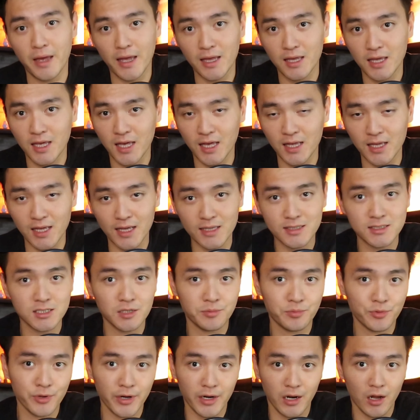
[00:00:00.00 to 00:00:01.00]
making,
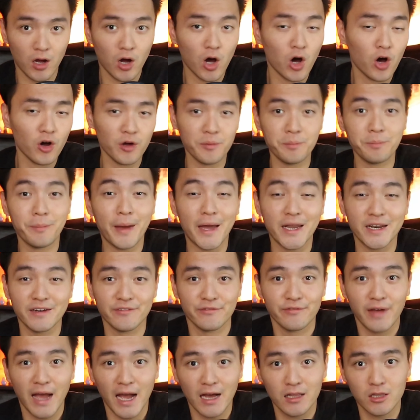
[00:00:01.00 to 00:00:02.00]
interpret all
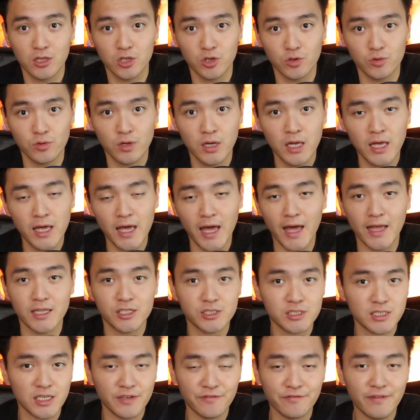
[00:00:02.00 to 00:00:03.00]
embedded value, and
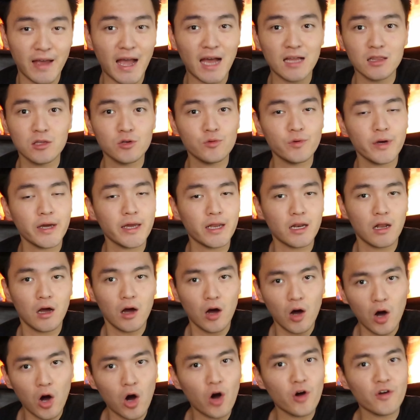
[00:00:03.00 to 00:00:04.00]
just evaluate
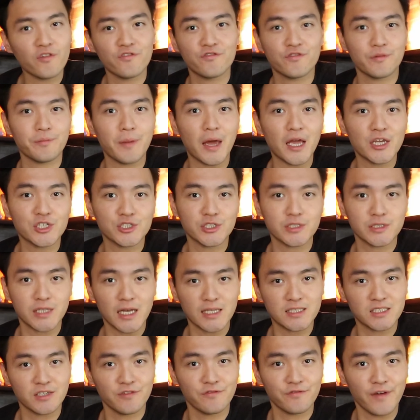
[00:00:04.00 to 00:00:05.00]
all information
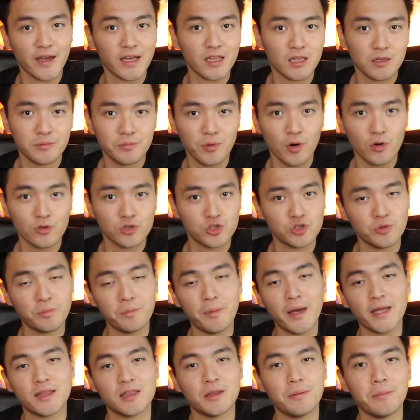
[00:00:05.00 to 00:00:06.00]
that's available to
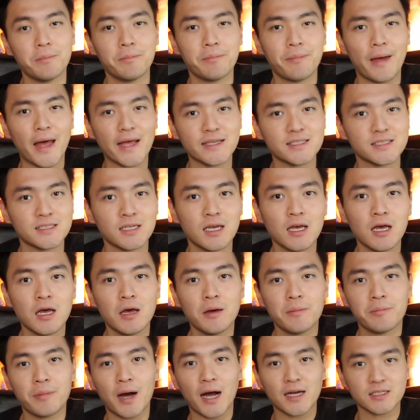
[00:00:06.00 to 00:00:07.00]
make the best
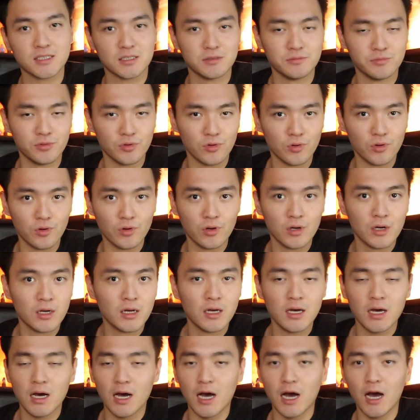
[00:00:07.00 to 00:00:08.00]
possible,
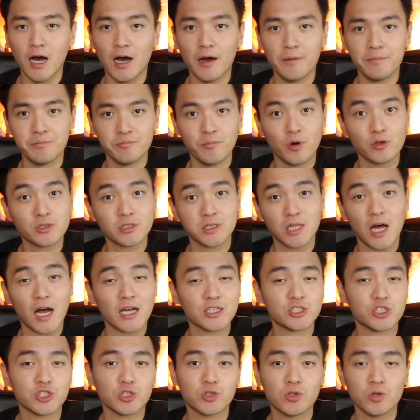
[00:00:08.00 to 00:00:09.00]
most
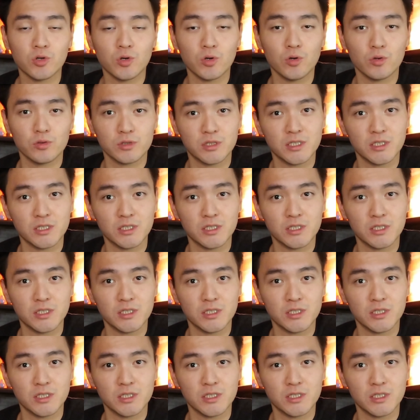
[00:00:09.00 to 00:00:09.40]
logical